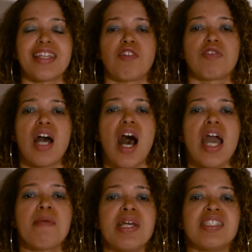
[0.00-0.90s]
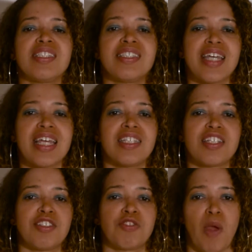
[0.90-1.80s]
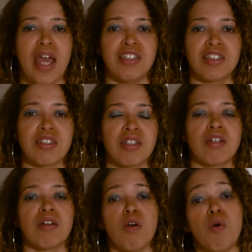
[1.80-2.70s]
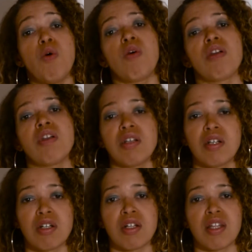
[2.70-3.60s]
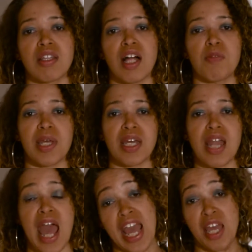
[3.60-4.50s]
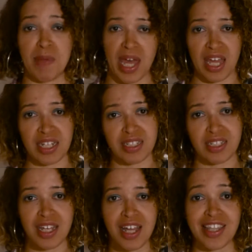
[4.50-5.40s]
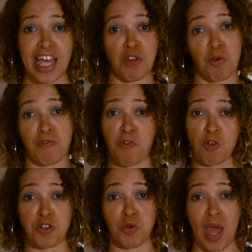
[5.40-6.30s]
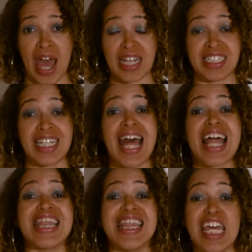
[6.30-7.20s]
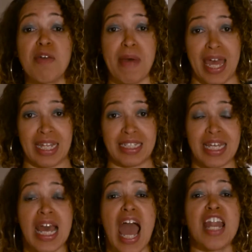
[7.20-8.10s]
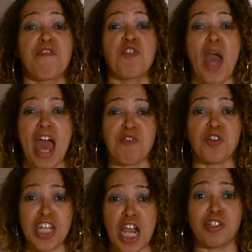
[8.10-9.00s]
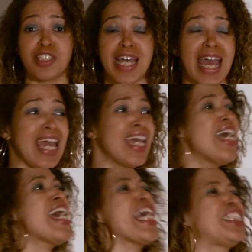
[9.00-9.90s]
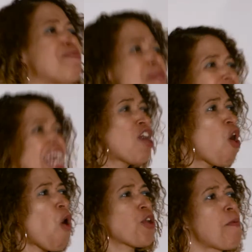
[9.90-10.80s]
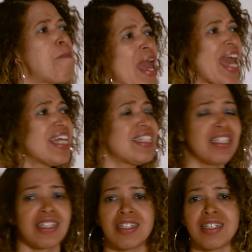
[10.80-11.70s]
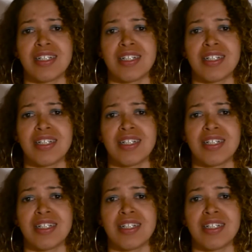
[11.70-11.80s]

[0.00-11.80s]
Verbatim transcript: that their time is insanely stretched, or they'll be in a band that you refer to as the band. And if you ever dare say, it's me or the band,